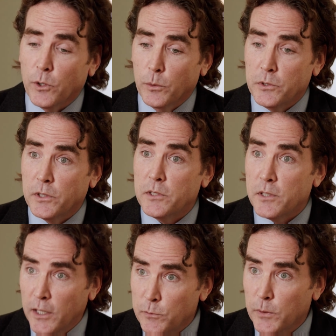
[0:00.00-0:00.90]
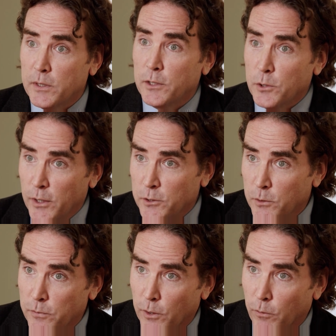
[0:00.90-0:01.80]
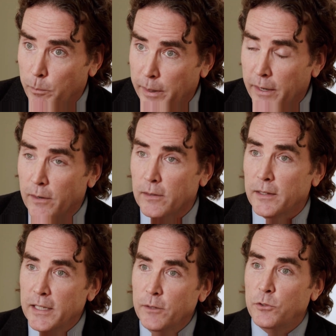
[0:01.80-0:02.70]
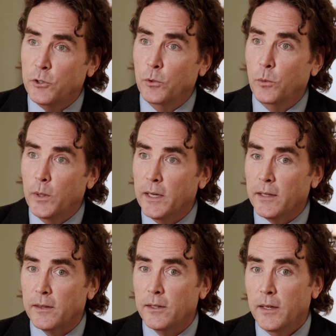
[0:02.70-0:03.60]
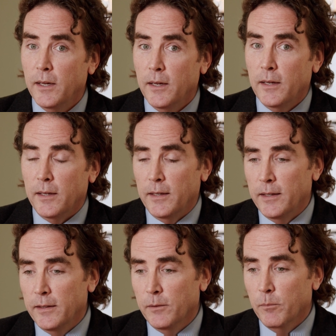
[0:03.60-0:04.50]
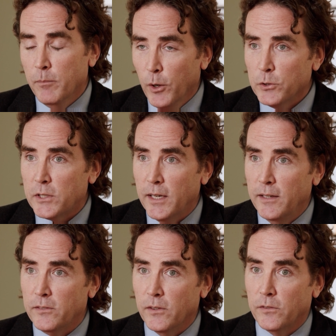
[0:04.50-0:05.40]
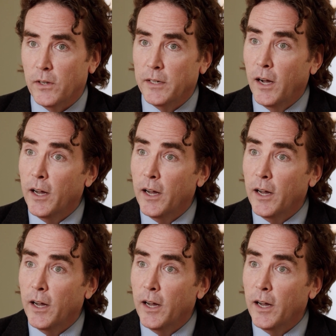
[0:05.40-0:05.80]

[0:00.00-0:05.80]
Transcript: So successful tetralogy of flow repair leaves you with, in most cases, an